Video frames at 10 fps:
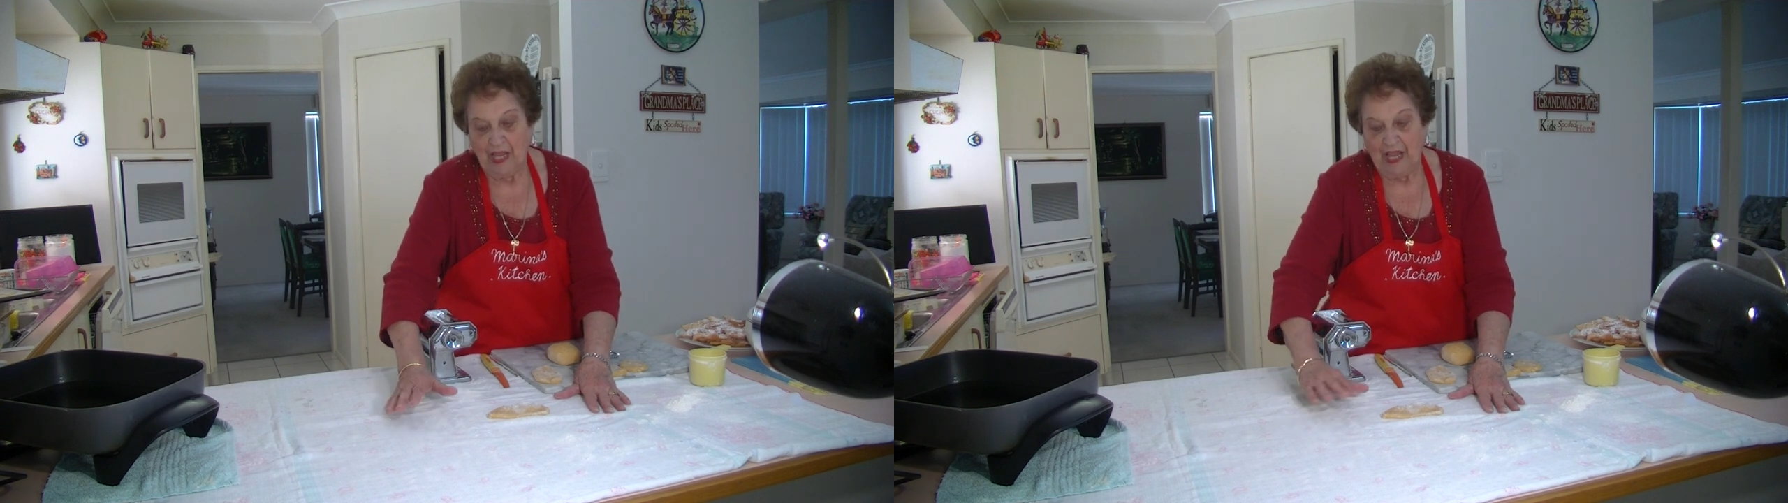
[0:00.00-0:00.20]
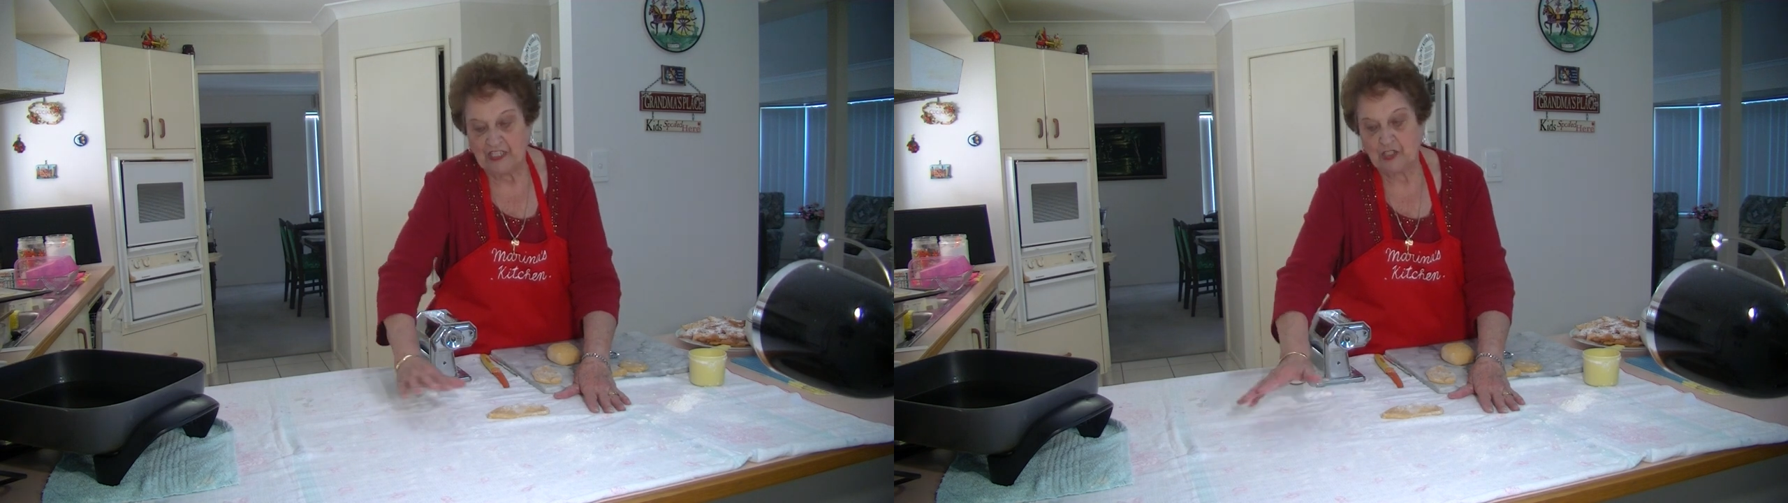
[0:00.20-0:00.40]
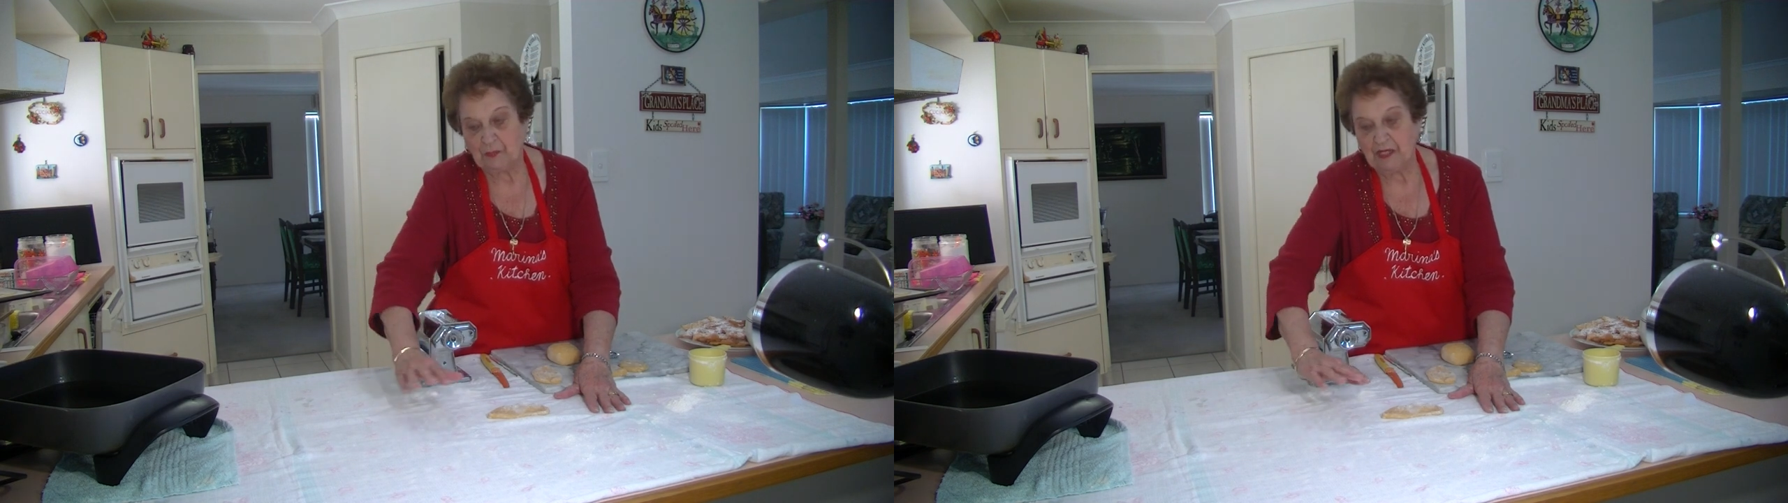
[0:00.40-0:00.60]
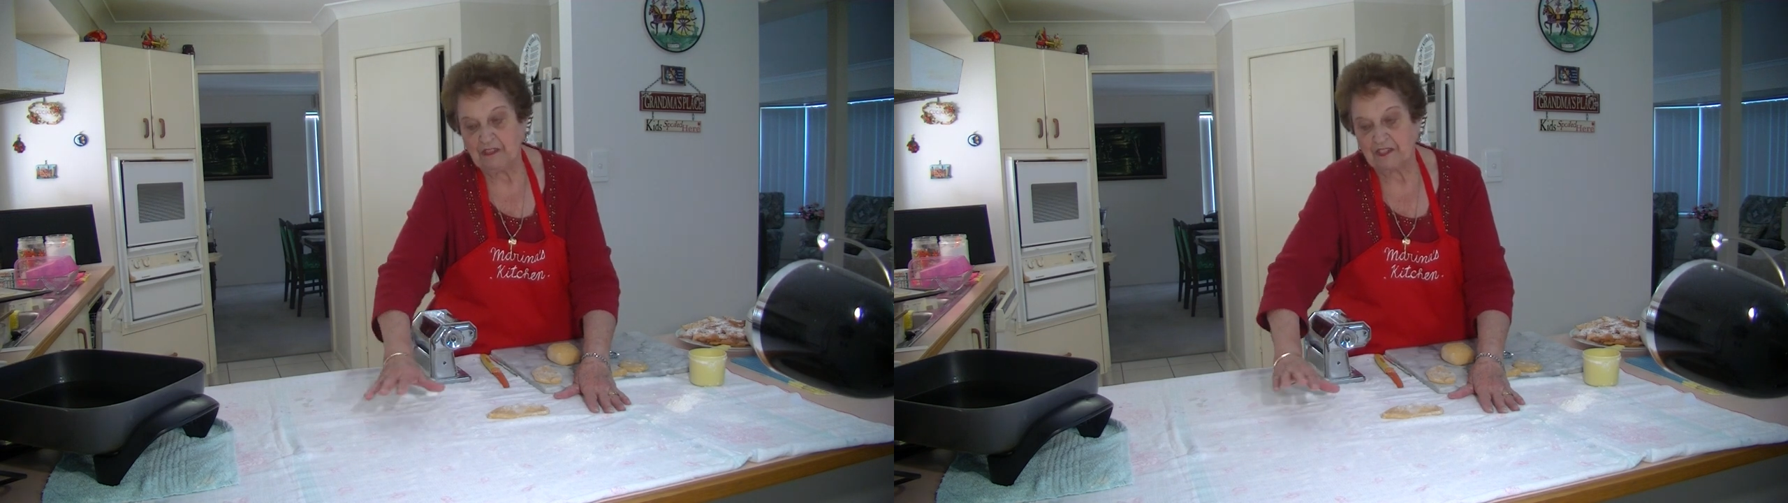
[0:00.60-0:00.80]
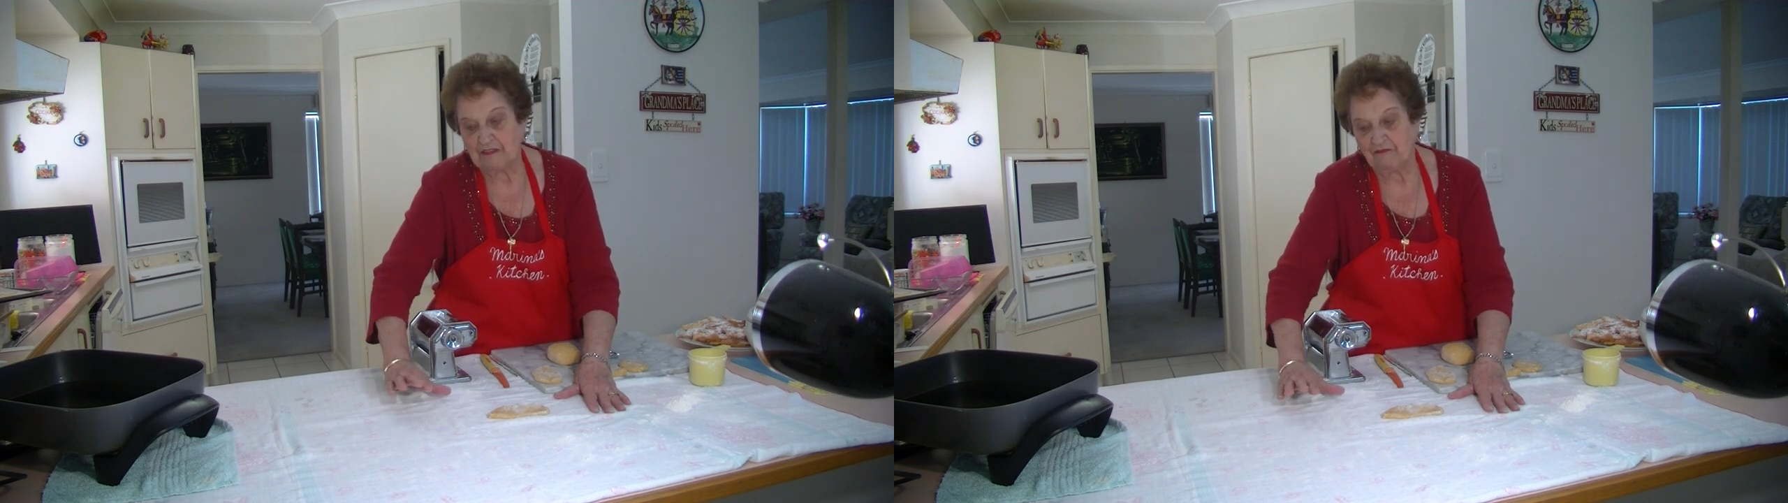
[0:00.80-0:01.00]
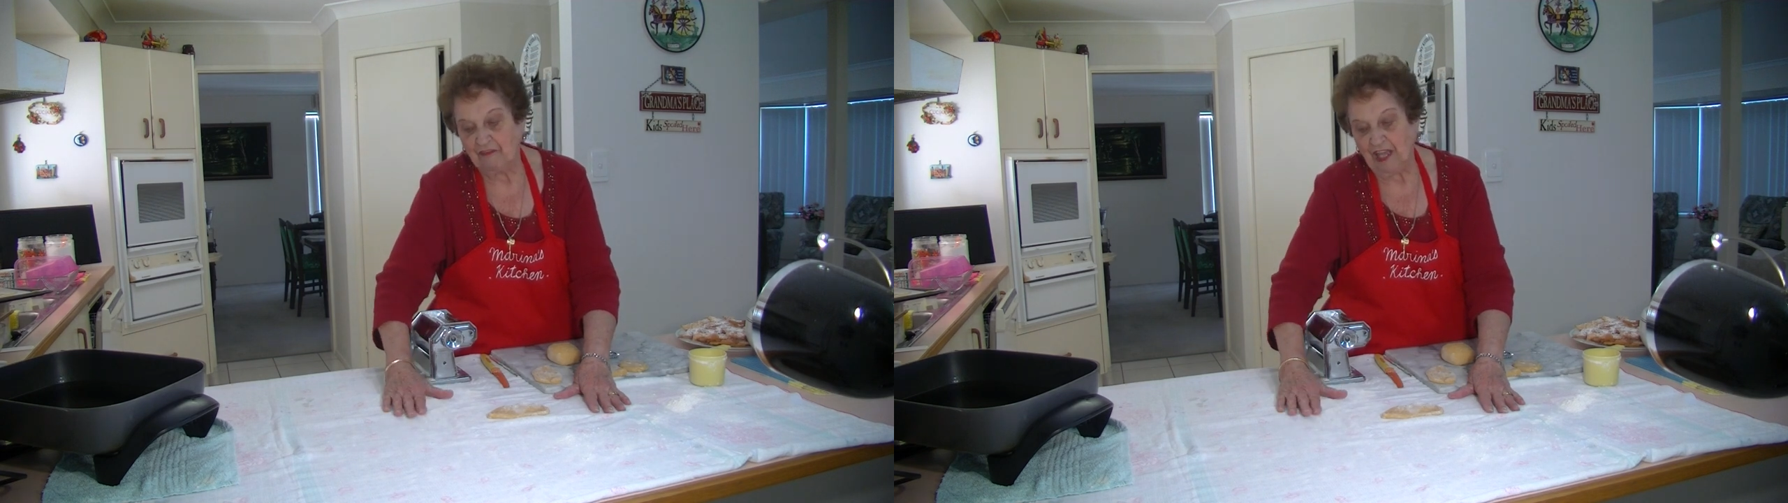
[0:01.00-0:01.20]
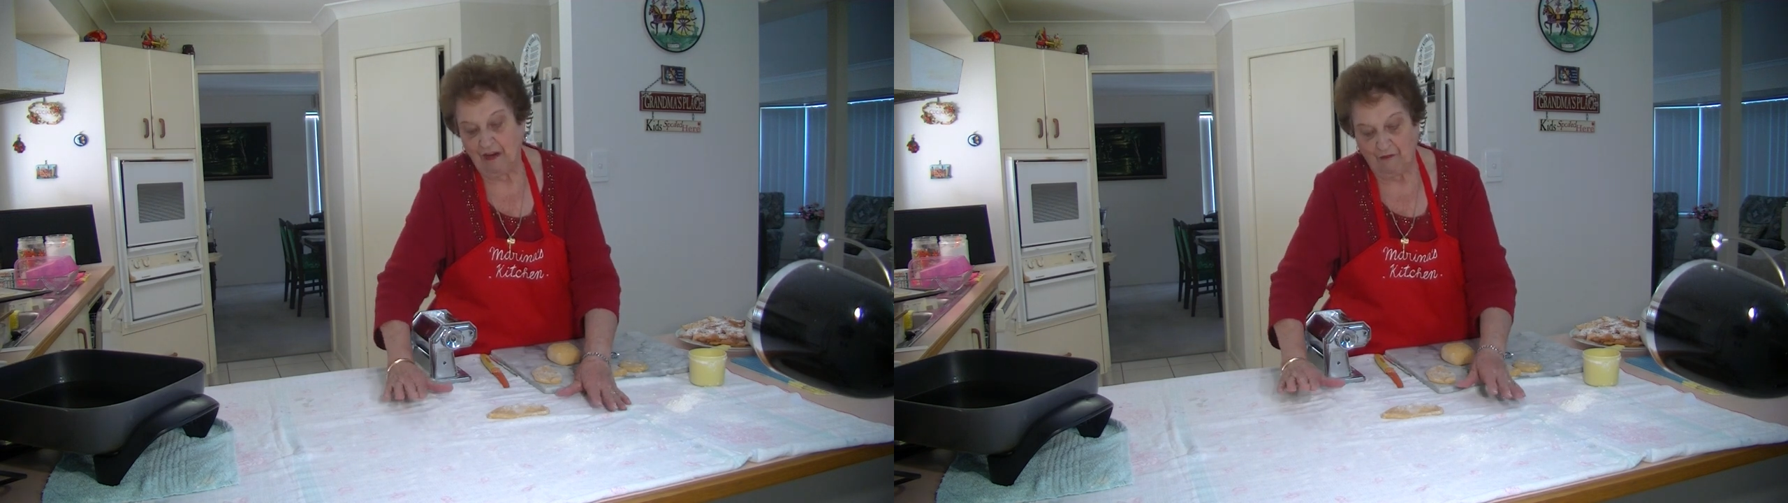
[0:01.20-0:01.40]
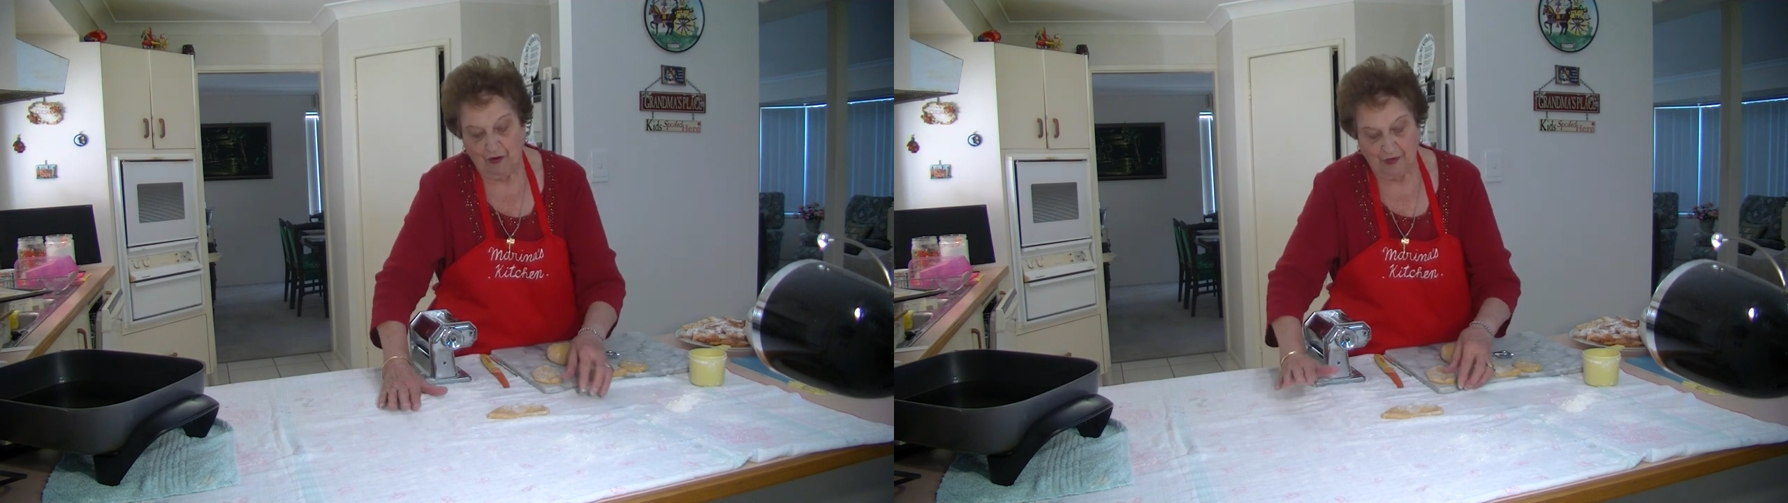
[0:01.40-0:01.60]
and sprinkle some
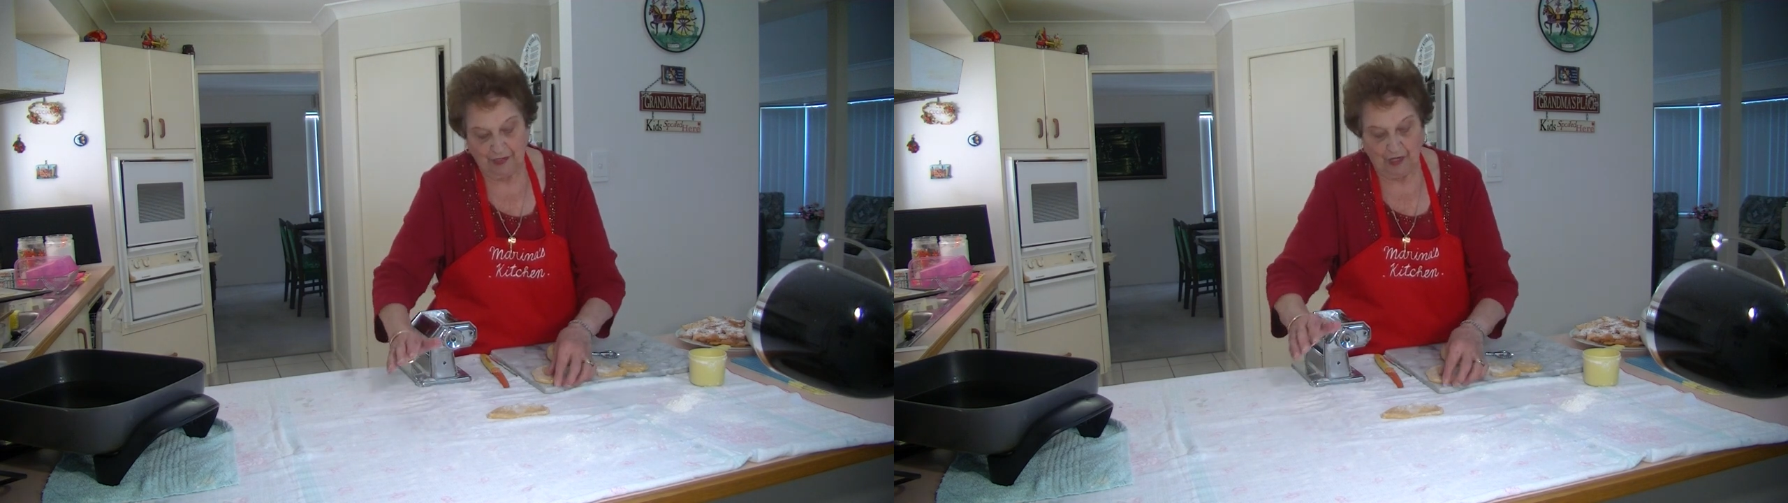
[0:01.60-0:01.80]
flour on it.